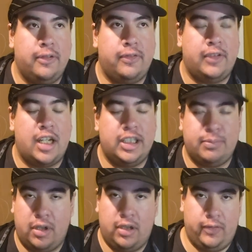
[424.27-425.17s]
that is
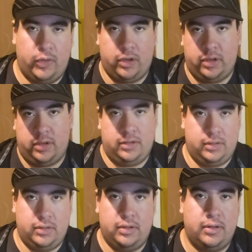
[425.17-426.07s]
part of your
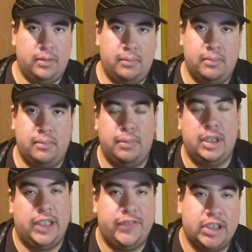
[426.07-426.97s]

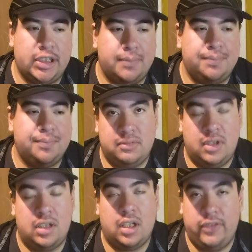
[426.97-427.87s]
belief system,
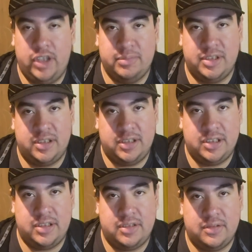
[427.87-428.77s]
a lot of
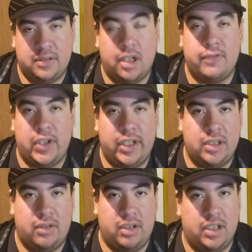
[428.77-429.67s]
humans are very
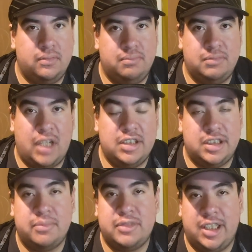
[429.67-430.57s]
lonely. And
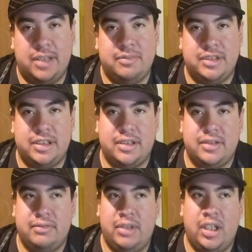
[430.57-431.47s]
sometimes,
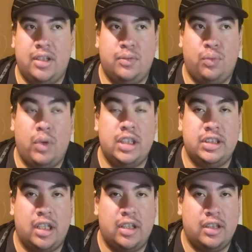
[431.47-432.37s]
you know, one
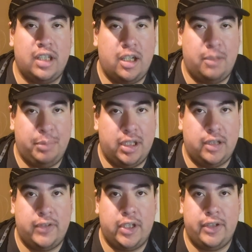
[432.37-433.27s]
gender can appear
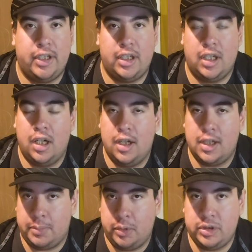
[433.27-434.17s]
very
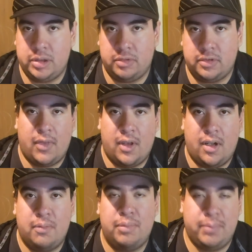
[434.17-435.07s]
unapproachable.
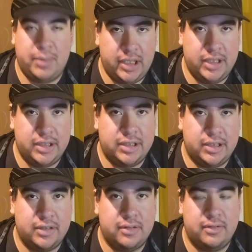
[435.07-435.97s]
But
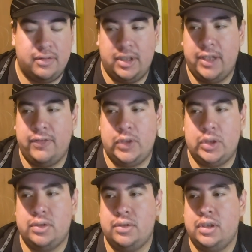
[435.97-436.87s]
please, if
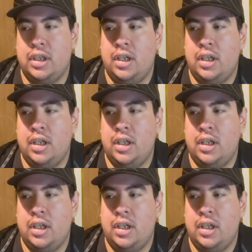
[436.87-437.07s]
you